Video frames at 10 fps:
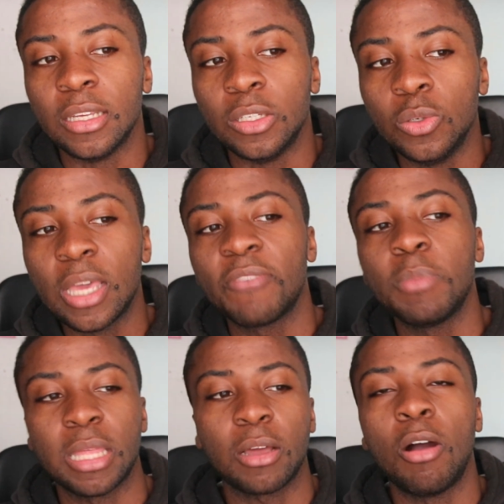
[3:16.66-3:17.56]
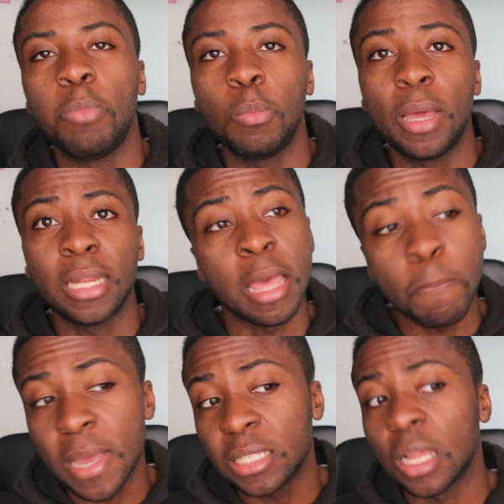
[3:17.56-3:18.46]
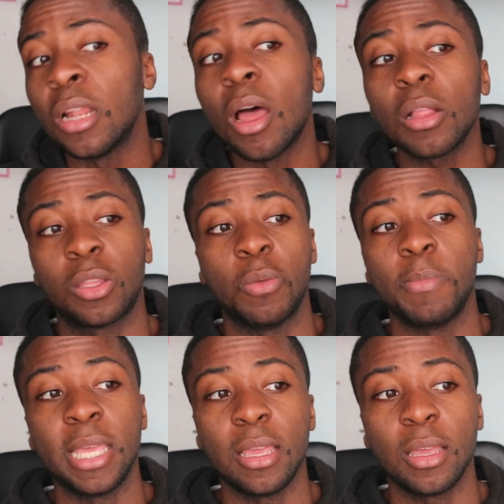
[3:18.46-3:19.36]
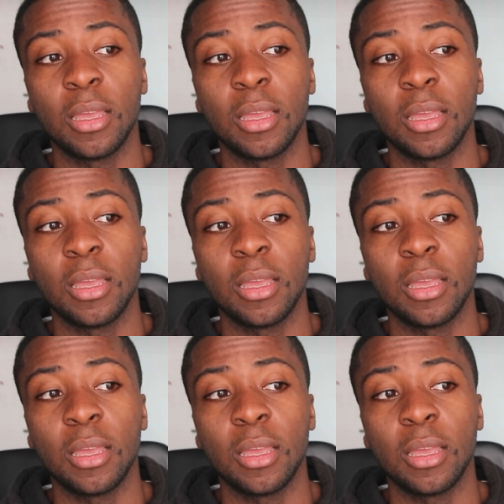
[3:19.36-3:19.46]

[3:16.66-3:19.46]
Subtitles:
you gave me that compliment, it means a lot to me.